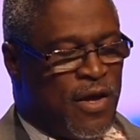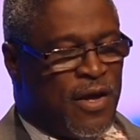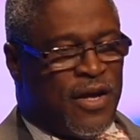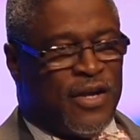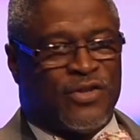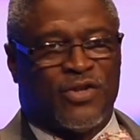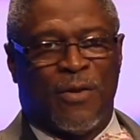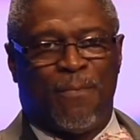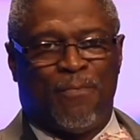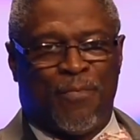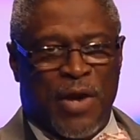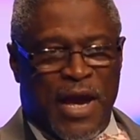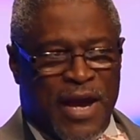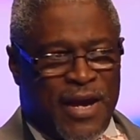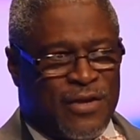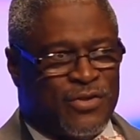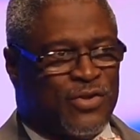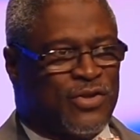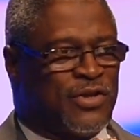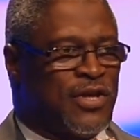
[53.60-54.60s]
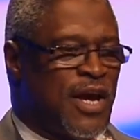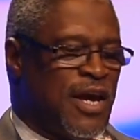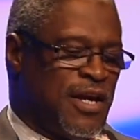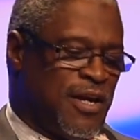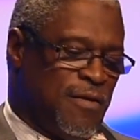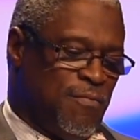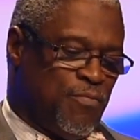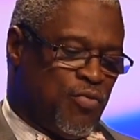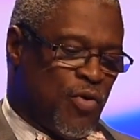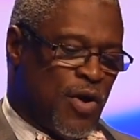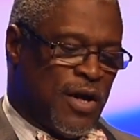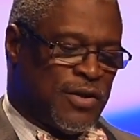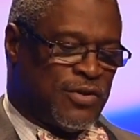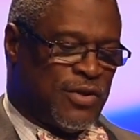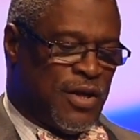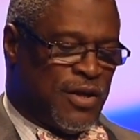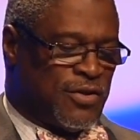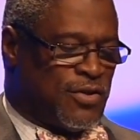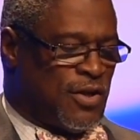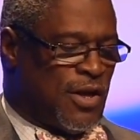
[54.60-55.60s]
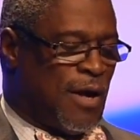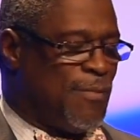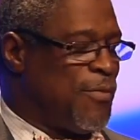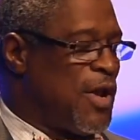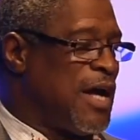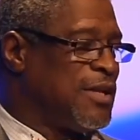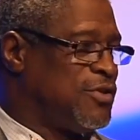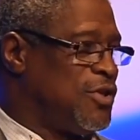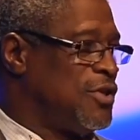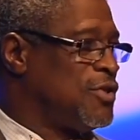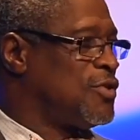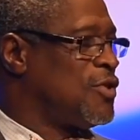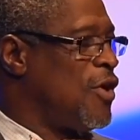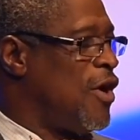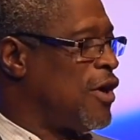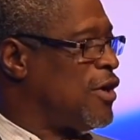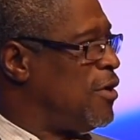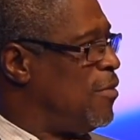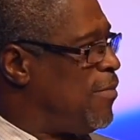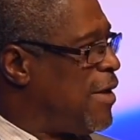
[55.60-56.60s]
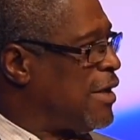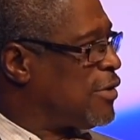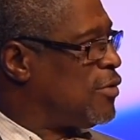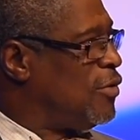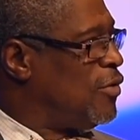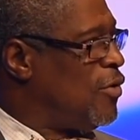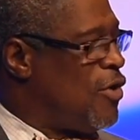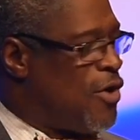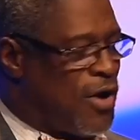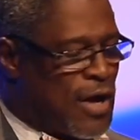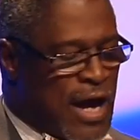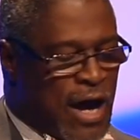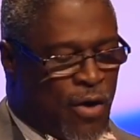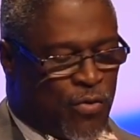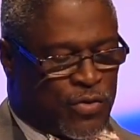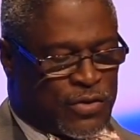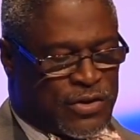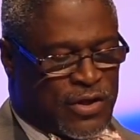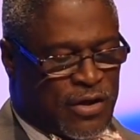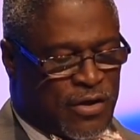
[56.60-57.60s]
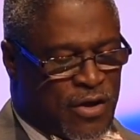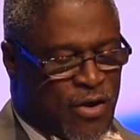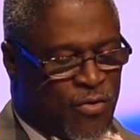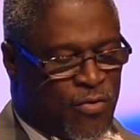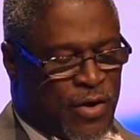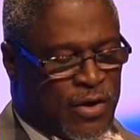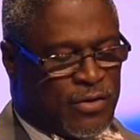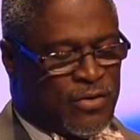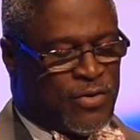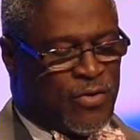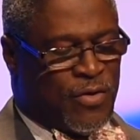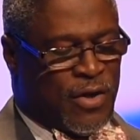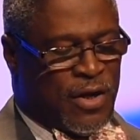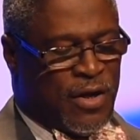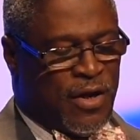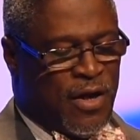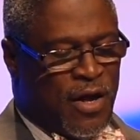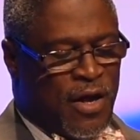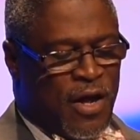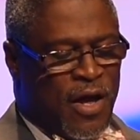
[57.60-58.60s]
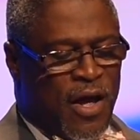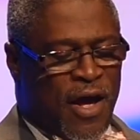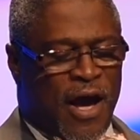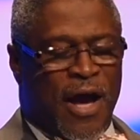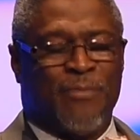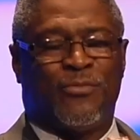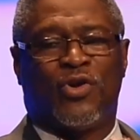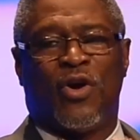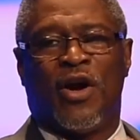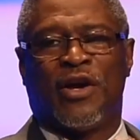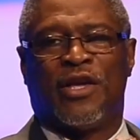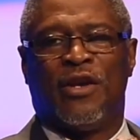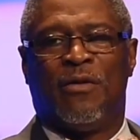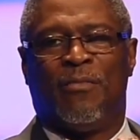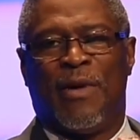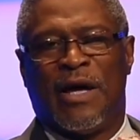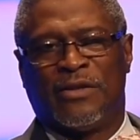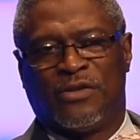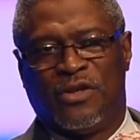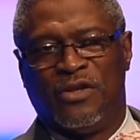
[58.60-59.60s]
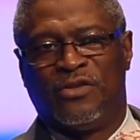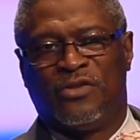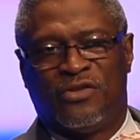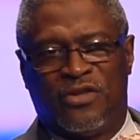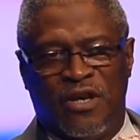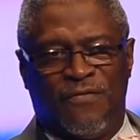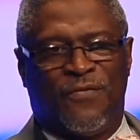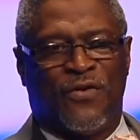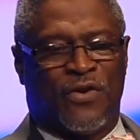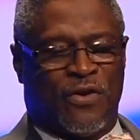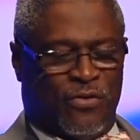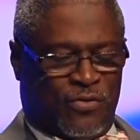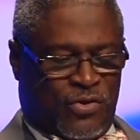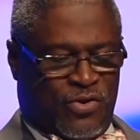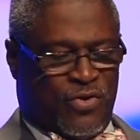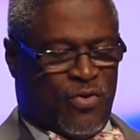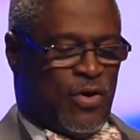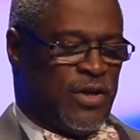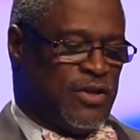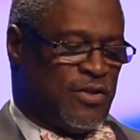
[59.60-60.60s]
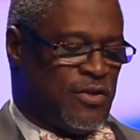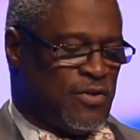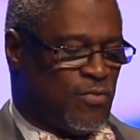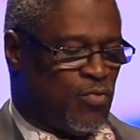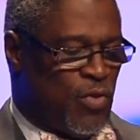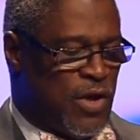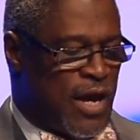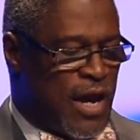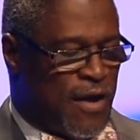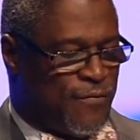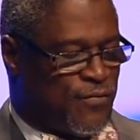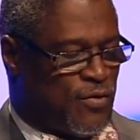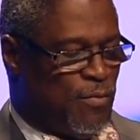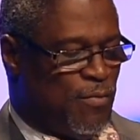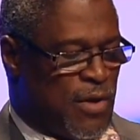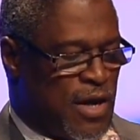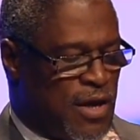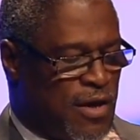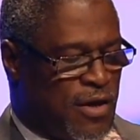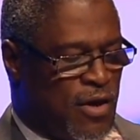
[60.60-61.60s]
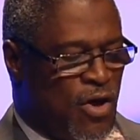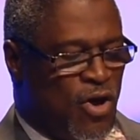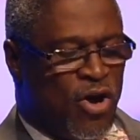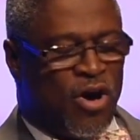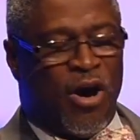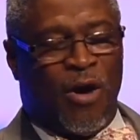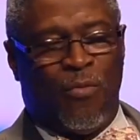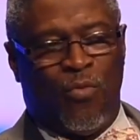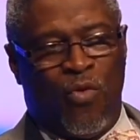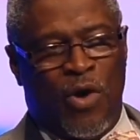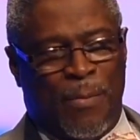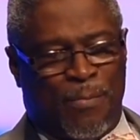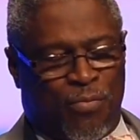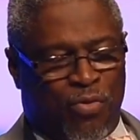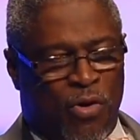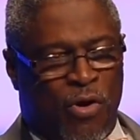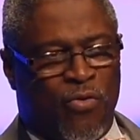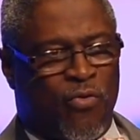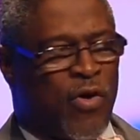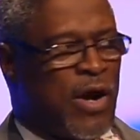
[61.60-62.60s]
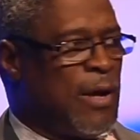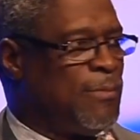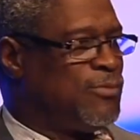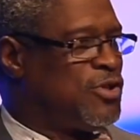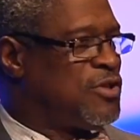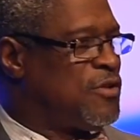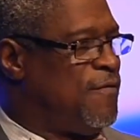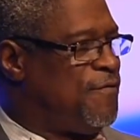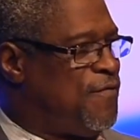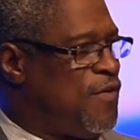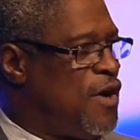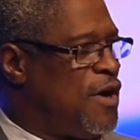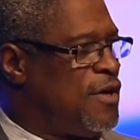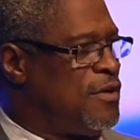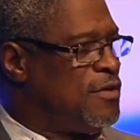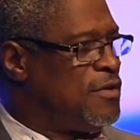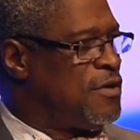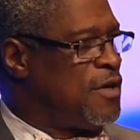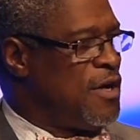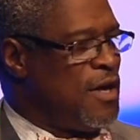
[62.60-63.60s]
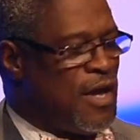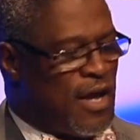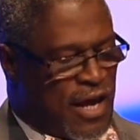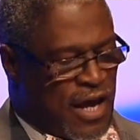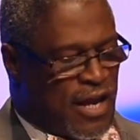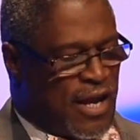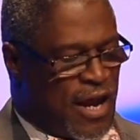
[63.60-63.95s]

It's a painstaking process, and I'm not just talking about the long hours that go into it. I'm talking about the difficult choices we have to make on what programs to fund and